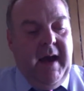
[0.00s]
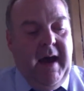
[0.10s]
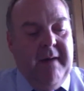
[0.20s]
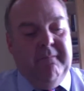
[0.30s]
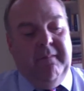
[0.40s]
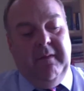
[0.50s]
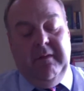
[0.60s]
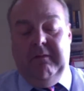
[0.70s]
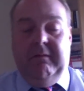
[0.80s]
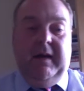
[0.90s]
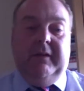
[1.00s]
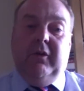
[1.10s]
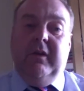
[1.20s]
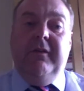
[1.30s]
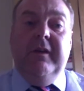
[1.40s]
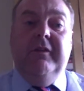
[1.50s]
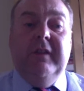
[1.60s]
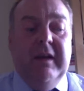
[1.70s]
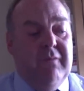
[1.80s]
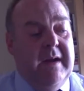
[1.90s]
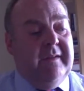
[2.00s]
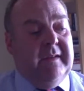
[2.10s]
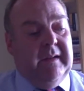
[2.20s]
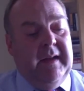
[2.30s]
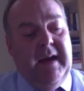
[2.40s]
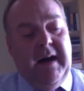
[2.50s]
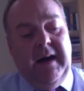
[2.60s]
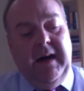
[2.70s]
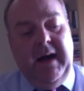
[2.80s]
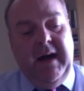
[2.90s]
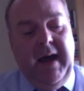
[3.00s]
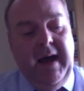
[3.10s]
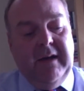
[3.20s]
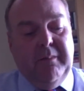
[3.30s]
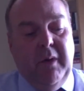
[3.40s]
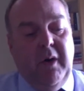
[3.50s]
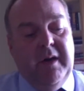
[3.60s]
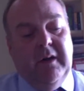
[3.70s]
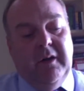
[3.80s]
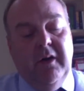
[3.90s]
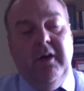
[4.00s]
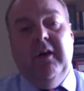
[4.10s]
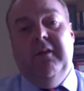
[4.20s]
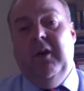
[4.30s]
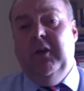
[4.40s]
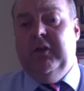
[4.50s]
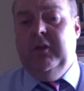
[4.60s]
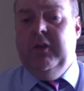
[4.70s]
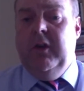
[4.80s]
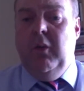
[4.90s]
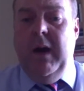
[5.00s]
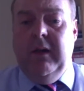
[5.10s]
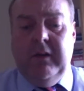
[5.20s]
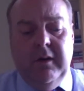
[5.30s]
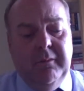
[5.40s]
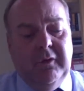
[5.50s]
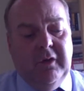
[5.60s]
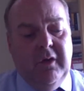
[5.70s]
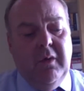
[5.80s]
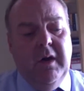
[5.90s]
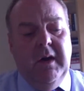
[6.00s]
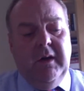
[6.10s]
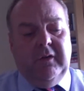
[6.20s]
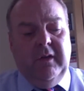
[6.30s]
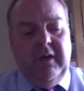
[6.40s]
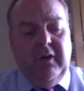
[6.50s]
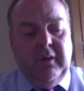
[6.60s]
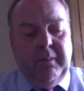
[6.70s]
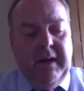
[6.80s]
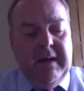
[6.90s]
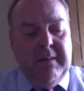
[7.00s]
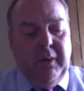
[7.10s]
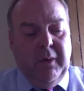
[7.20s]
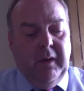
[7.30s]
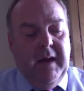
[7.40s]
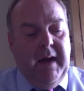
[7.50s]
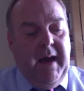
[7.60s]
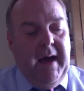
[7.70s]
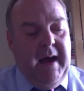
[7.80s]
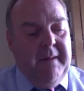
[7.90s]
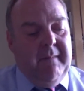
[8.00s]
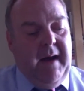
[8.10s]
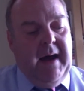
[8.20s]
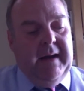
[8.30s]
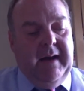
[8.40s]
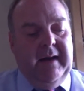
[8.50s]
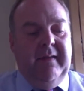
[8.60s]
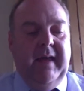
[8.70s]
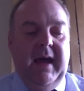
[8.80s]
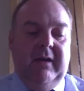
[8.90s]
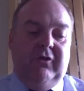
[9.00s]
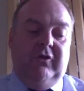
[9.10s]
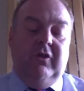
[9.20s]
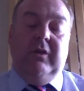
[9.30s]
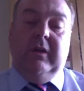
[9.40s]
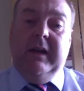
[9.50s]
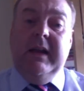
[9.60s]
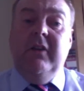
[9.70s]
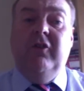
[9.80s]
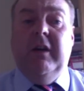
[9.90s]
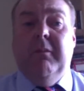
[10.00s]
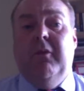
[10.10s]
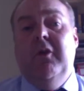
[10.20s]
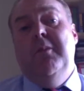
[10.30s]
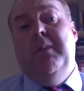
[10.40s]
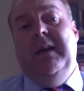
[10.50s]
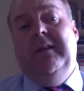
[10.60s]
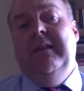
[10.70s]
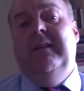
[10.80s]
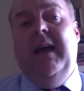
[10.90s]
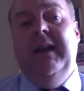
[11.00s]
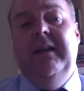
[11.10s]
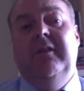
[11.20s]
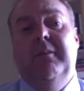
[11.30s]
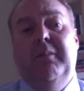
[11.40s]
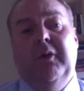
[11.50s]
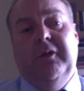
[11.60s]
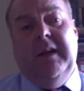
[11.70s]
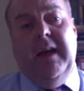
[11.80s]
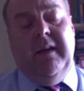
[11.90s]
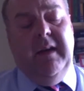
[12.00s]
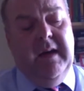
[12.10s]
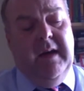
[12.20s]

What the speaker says: I don't know if you've seen recently, our head boy and girl have also done a welcome to the young people. And their student leadership group is intending to put together